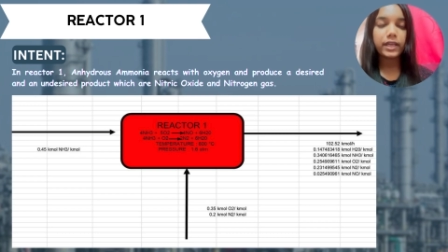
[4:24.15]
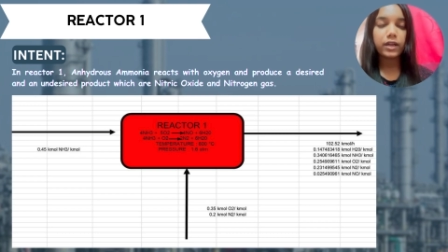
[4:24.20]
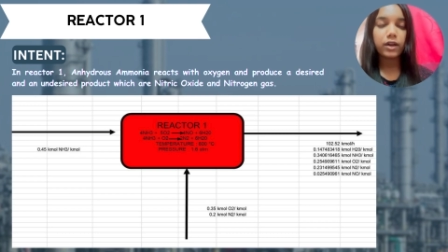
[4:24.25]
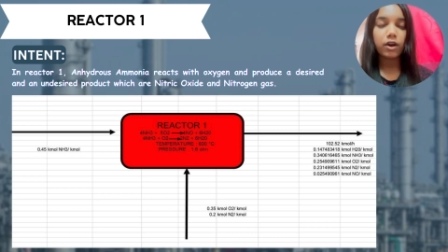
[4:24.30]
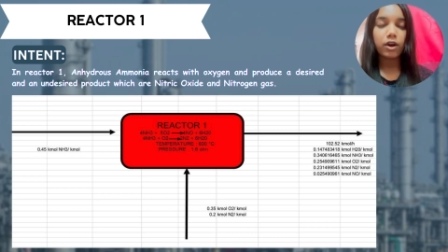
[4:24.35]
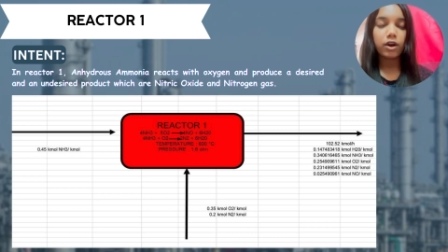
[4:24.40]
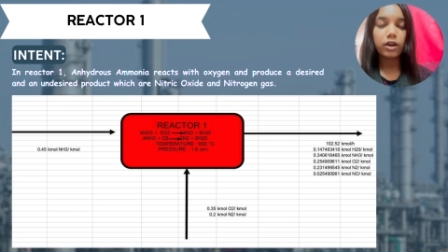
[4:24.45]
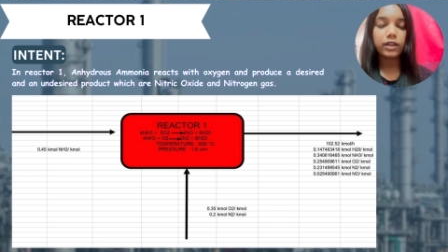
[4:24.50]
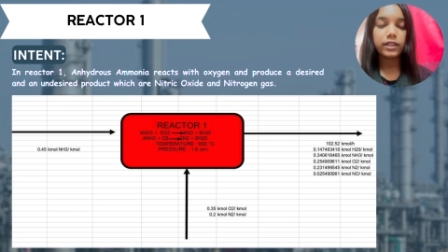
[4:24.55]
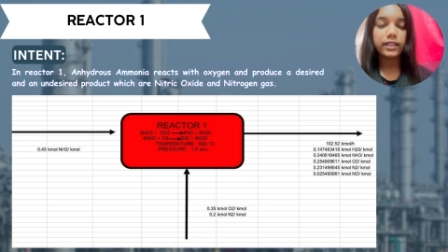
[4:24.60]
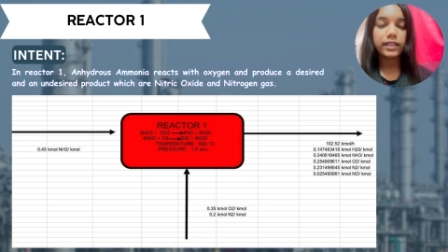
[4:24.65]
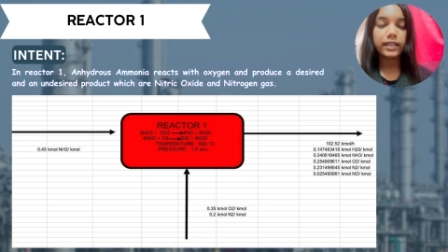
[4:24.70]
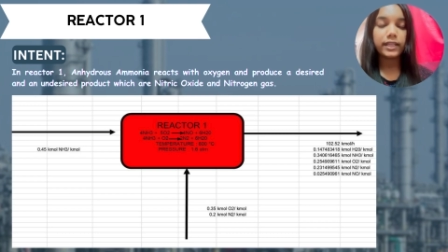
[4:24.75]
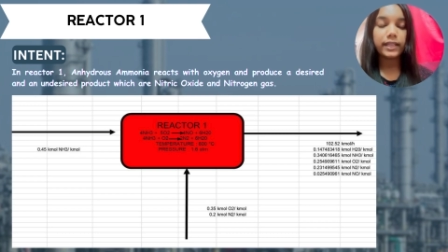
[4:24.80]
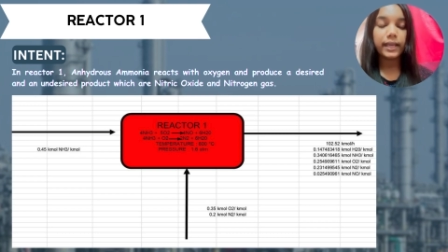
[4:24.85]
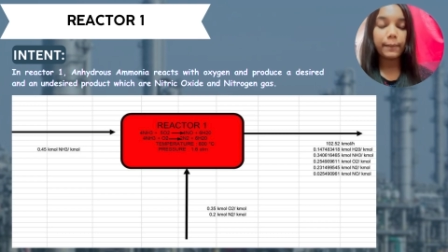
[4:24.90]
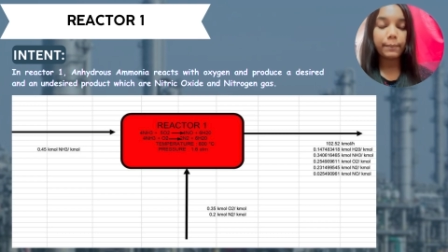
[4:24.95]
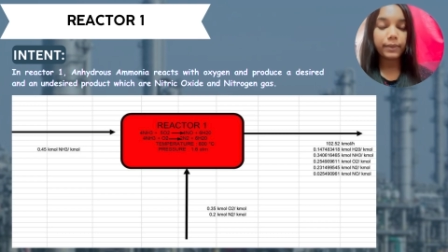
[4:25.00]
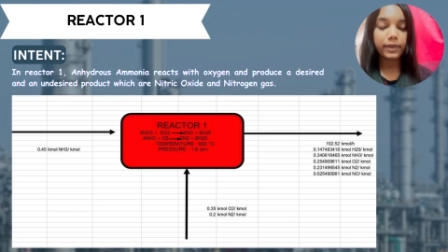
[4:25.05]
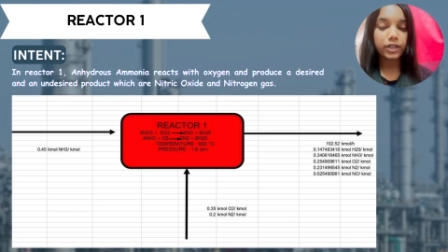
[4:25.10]
on the
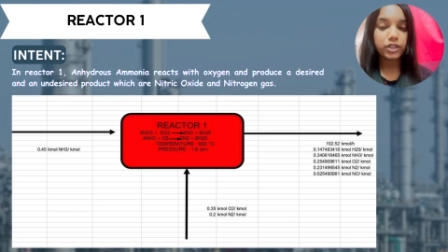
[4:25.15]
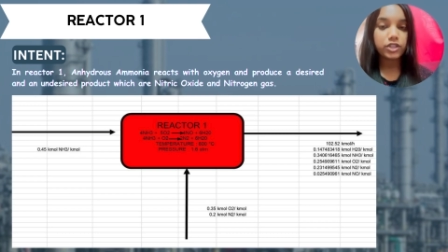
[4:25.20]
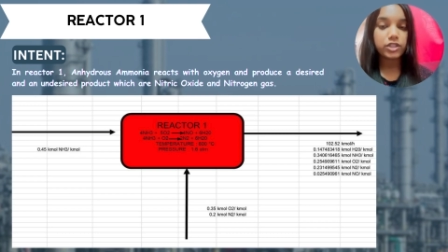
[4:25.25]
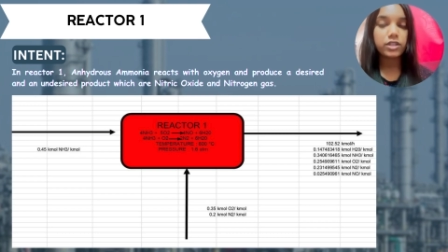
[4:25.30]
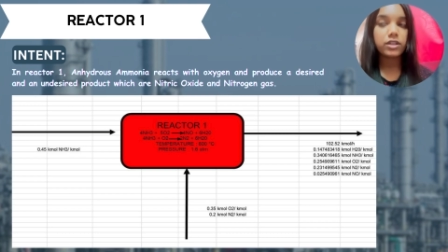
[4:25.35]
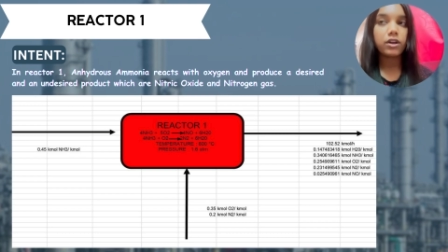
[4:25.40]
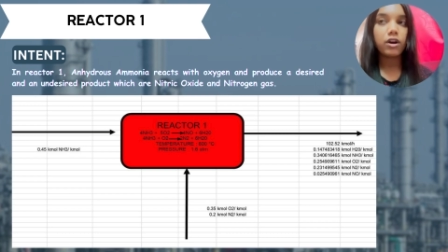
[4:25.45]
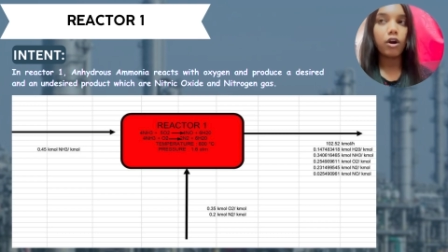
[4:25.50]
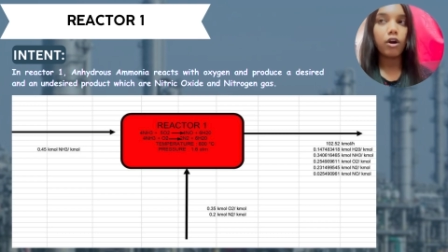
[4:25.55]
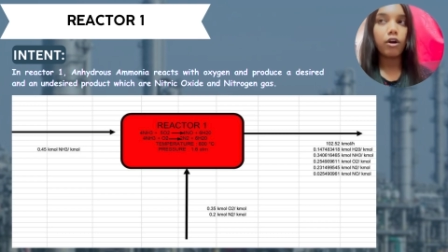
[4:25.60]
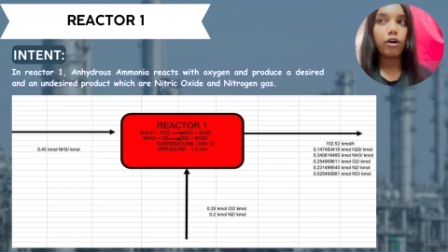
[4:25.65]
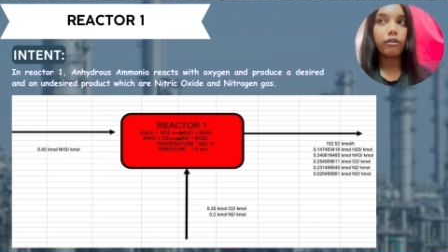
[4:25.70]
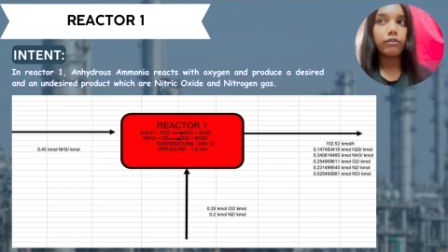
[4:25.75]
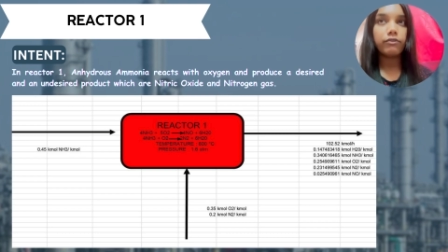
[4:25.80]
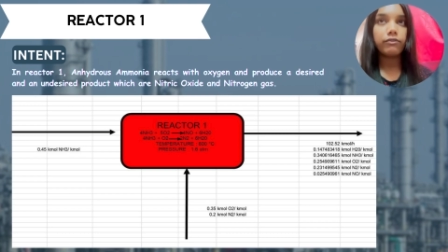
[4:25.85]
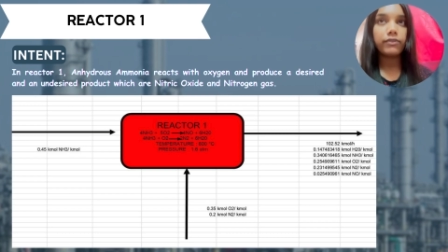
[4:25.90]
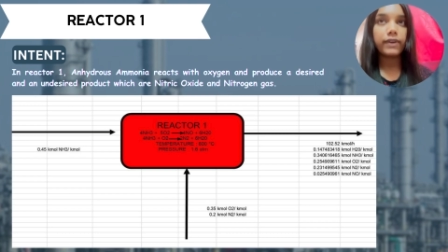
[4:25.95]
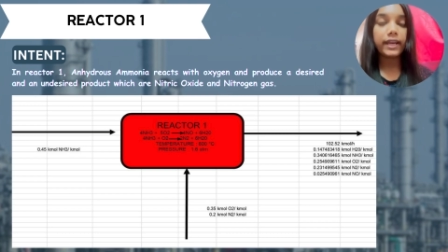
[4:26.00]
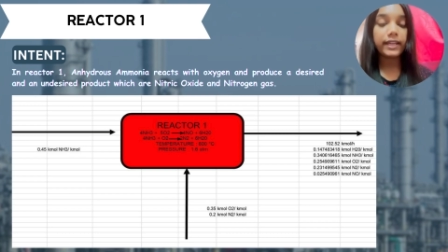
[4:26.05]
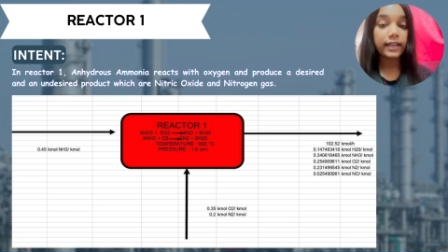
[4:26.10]
temperature of
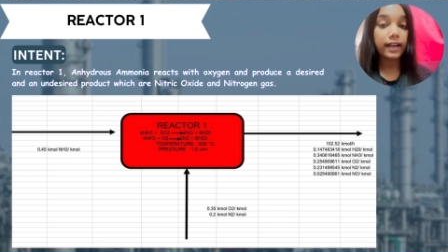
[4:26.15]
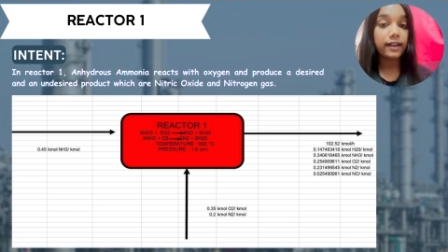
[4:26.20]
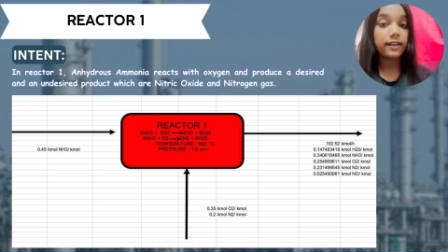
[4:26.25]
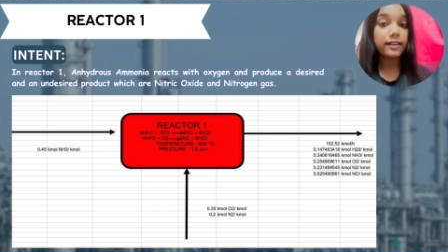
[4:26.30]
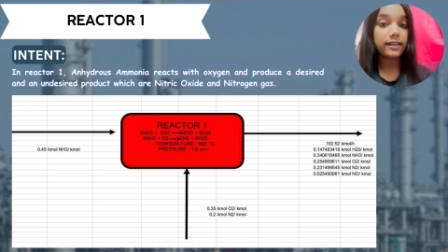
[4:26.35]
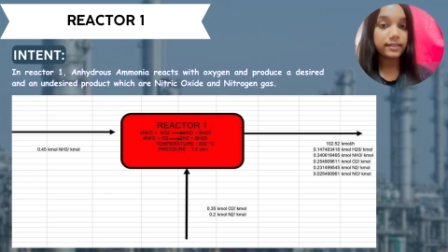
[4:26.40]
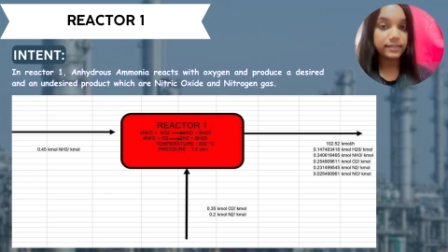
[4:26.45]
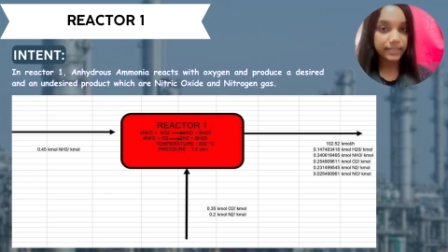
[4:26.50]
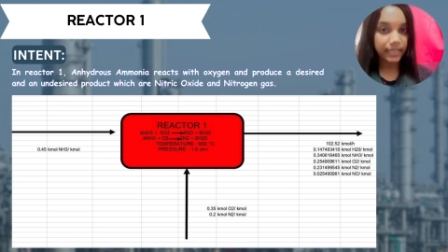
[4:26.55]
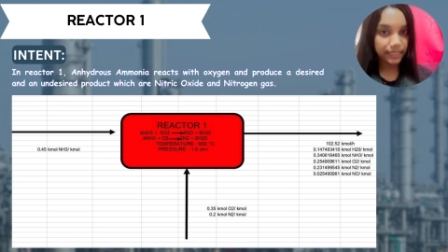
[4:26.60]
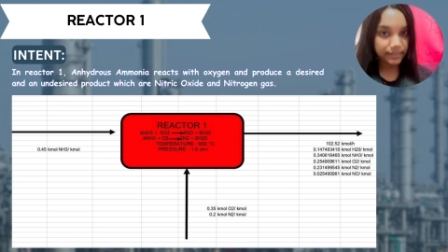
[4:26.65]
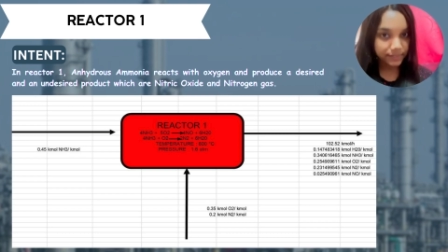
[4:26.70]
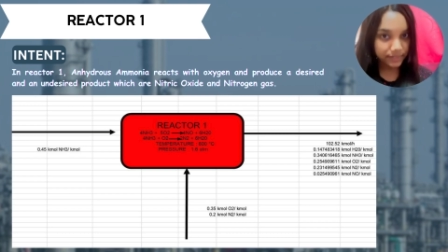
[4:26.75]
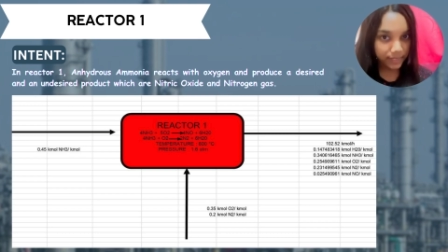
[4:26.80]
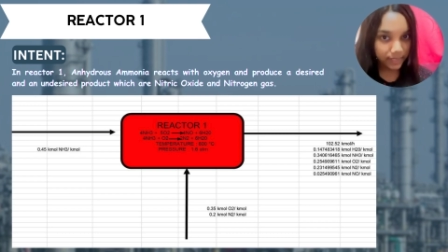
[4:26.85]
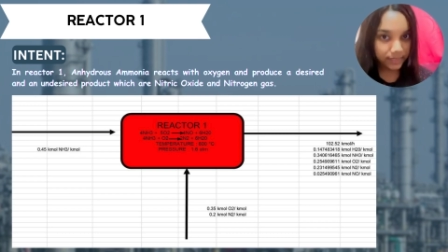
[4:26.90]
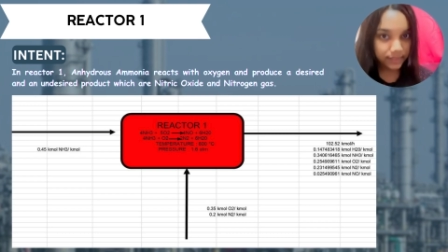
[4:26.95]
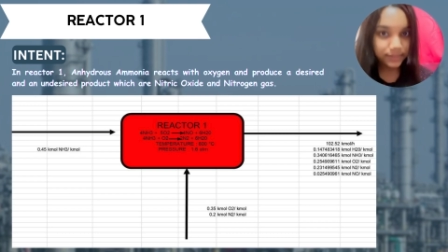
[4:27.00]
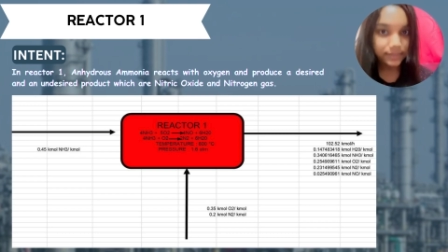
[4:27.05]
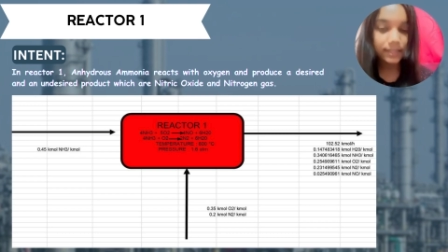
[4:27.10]
800
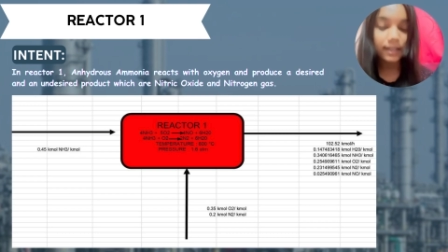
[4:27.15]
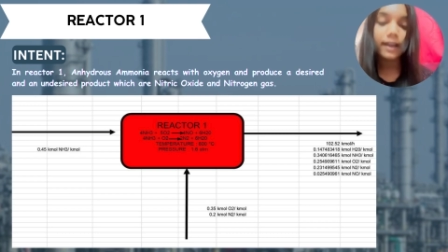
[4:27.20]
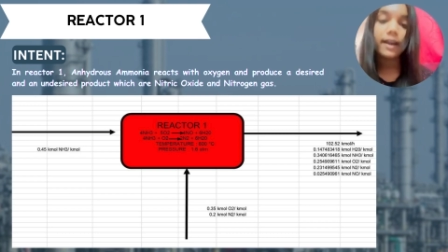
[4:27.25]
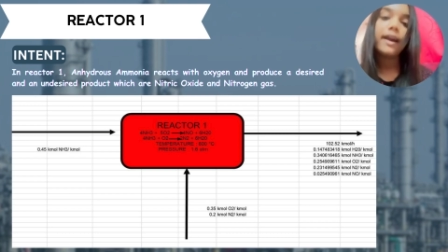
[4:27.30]
Celsius